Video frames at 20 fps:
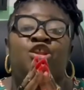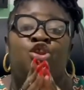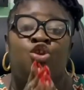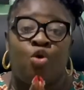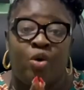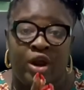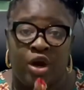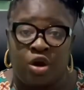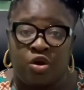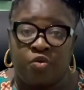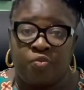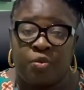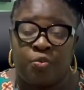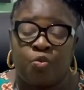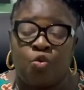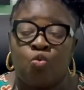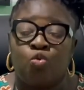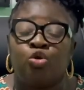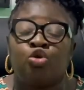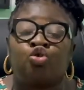a lot of people
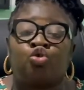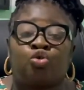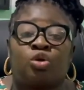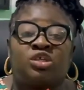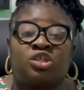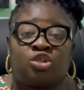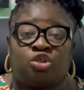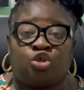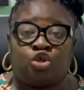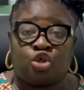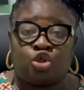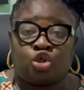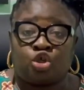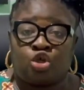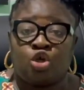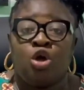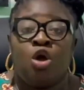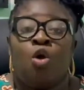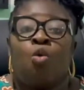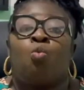who trust just
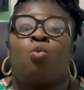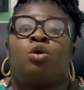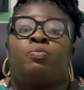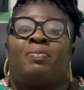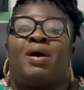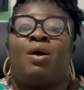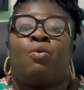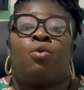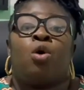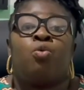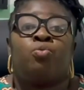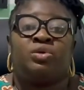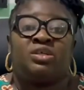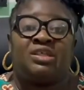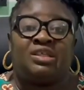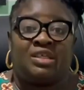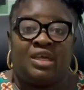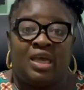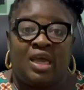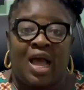what we
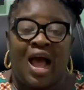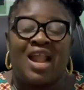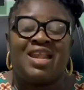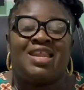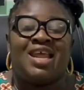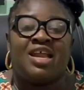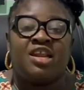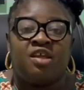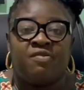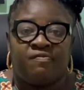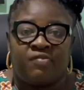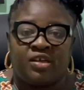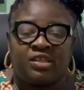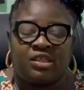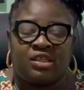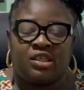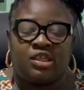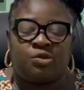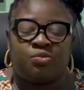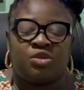say and then invest
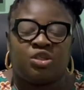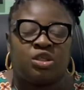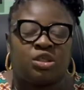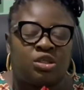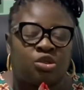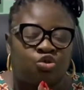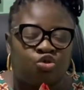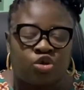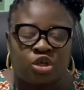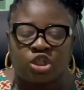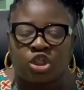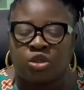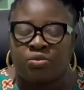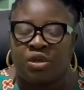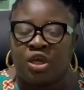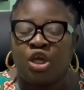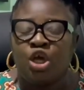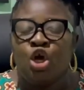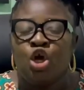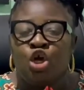in these places. Trust
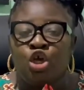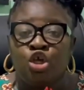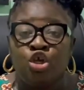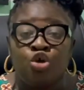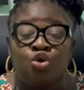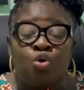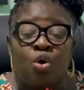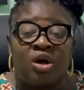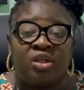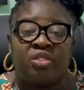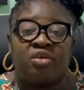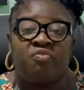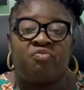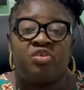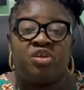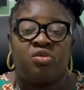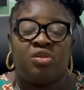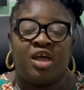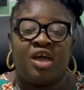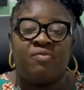me, you are the
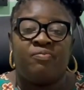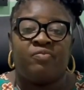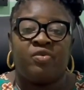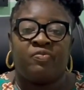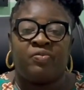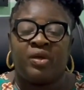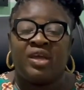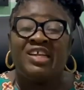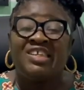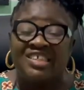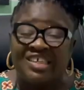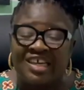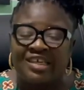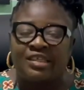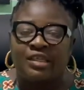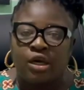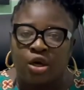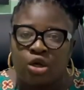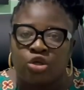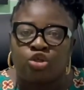real MVP. It takes
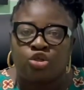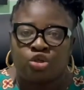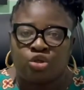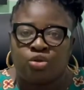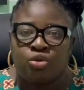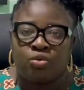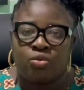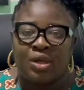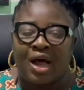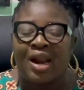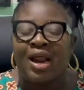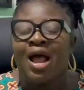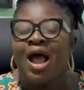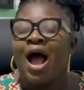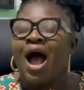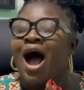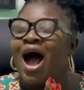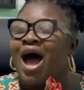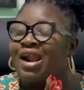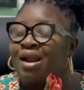a lot to do that,
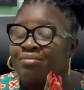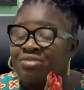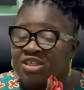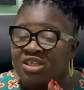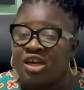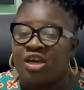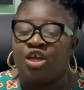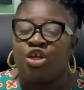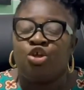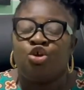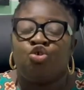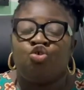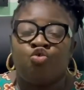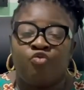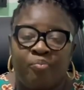and I'm telling you, you